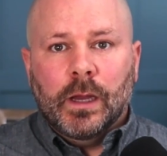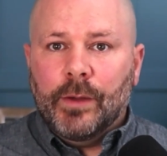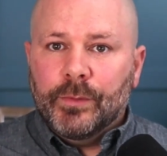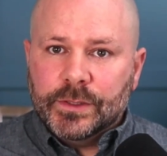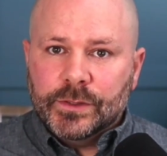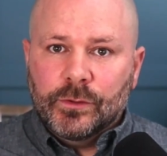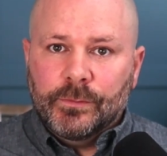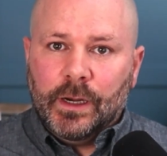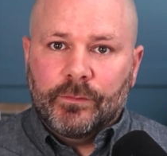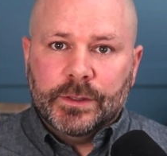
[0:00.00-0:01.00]
I would assume
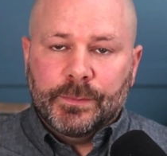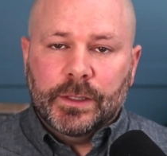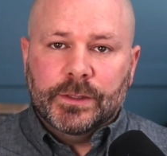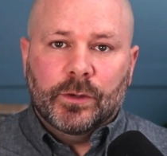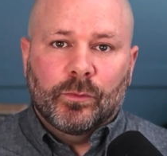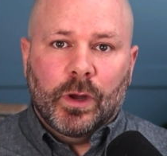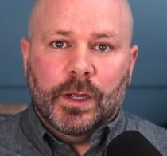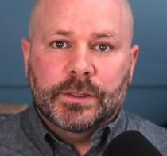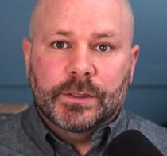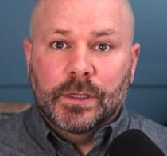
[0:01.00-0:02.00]
that every sponsor
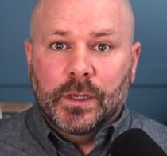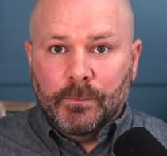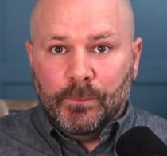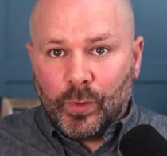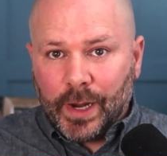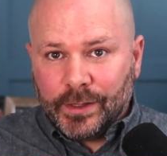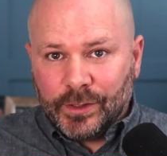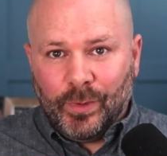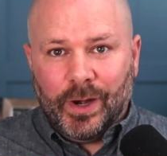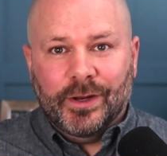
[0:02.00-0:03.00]
wants brand
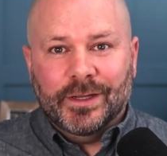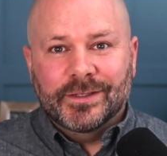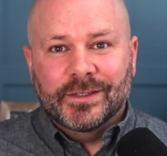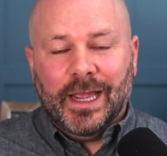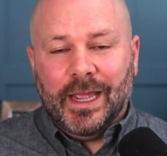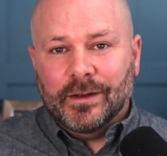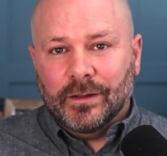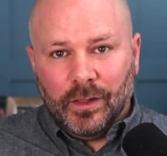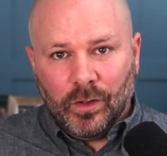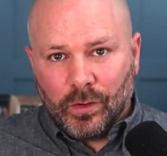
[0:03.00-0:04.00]
awareness and
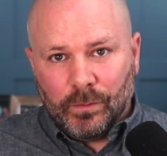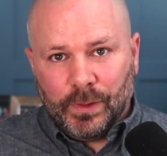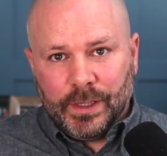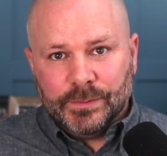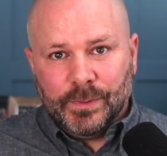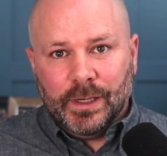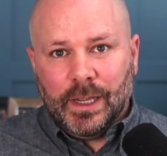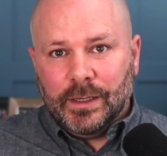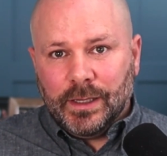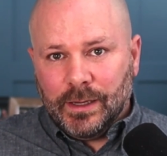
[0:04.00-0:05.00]
logo placement
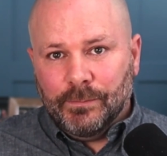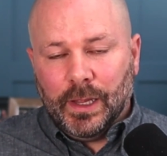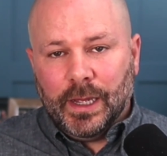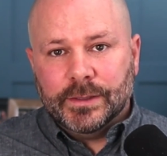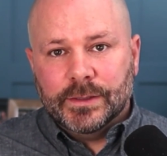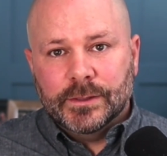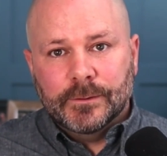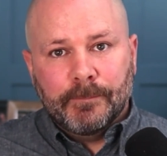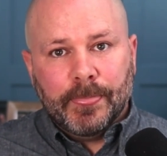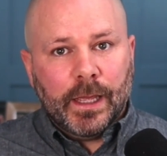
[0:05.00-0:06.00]
and e-blasts.
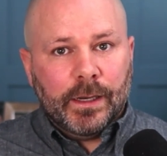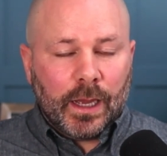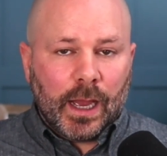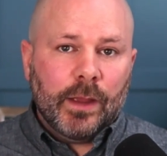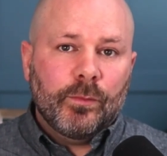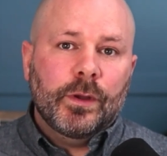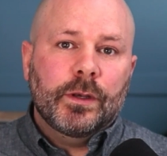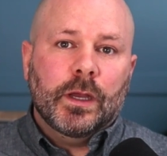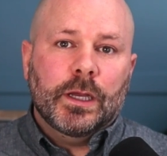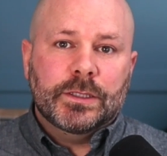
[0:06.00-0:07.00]
And I
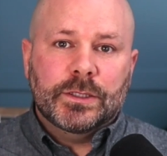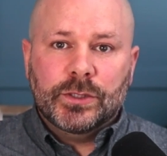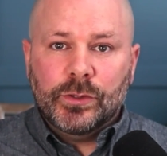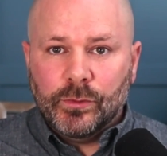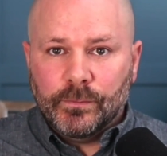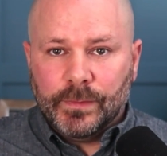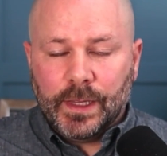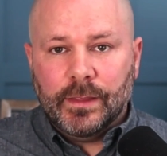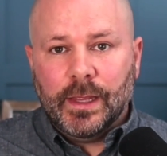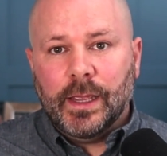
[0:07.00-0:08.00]
would assume
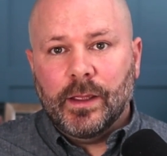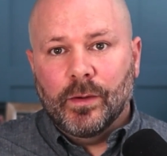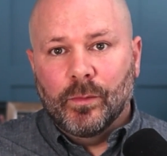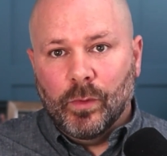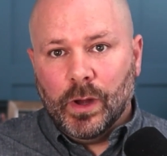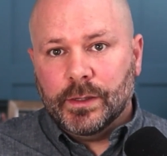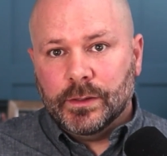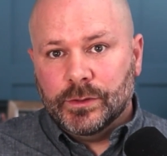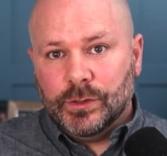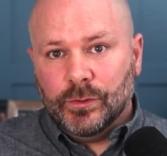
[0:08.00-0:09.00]
that they want
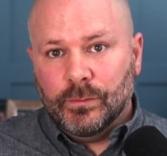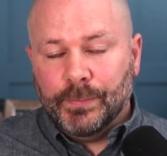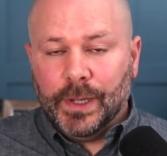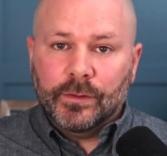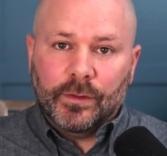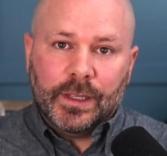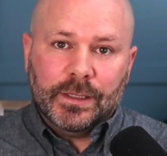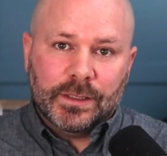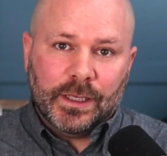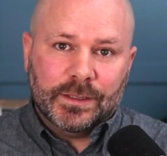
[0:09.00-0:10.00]
to bundle
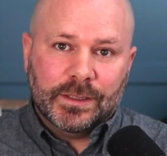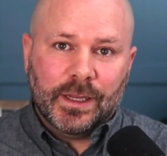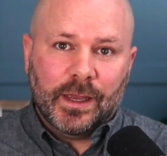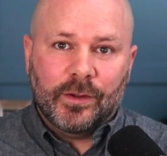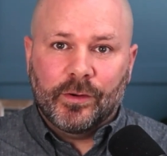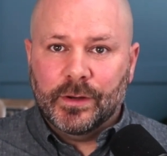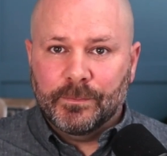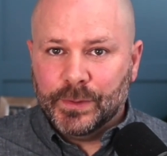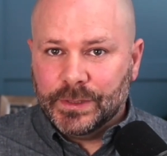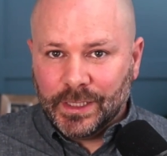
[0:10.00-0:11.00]
these things together in a
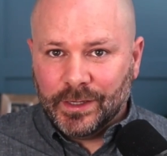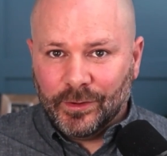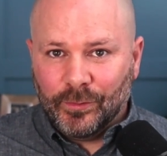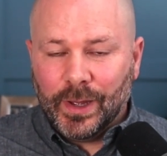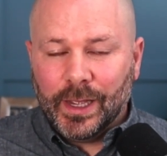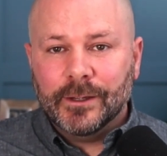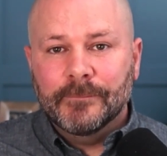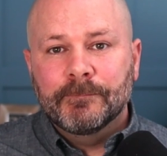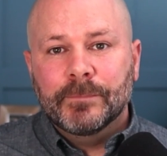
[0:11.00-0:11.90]
particular way.